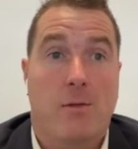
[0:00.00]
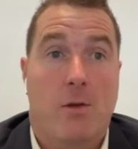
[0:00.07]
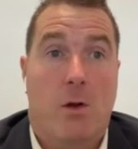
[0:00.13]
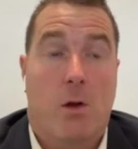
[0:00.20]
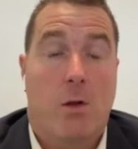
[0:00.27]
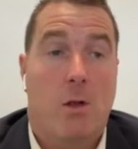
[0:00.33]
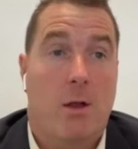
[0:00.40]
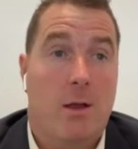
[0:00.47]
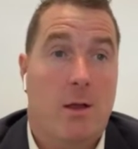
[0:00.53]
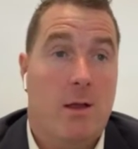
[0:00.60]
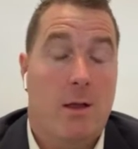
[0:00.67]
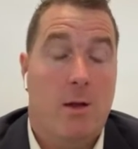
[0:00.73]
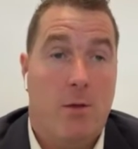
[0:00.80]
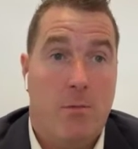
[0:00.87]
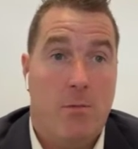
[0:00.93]

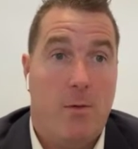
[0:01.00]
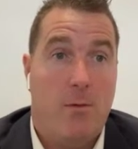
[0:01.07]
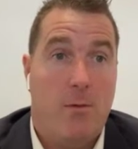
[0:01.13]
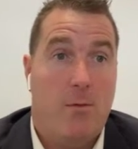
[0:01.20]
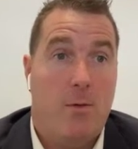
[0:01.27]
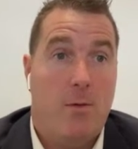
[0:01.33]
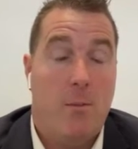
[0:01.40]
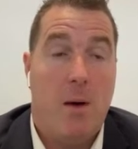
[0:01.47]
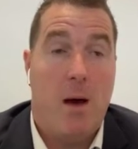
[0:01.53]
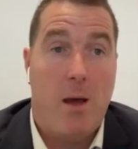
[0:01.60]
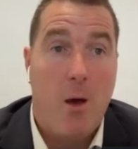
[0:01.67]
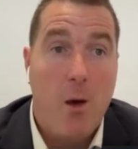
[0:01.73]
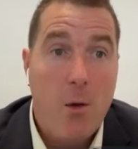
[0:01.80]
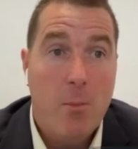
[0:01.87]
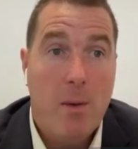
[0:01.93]
for my
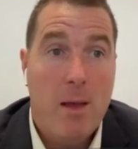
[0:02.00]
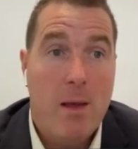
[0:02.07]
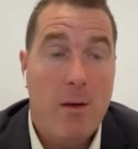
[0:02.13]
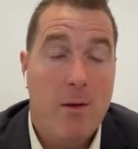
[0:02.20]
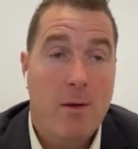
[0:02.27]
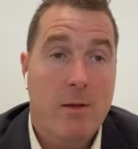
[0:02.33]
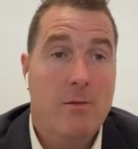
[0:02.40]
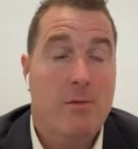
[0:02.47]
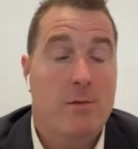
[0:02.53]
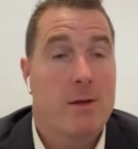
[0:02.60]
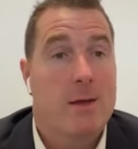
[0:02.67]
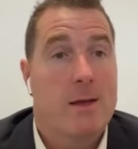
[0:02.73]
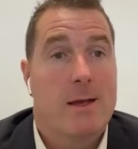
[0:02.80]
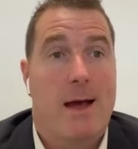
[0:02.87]
own parents,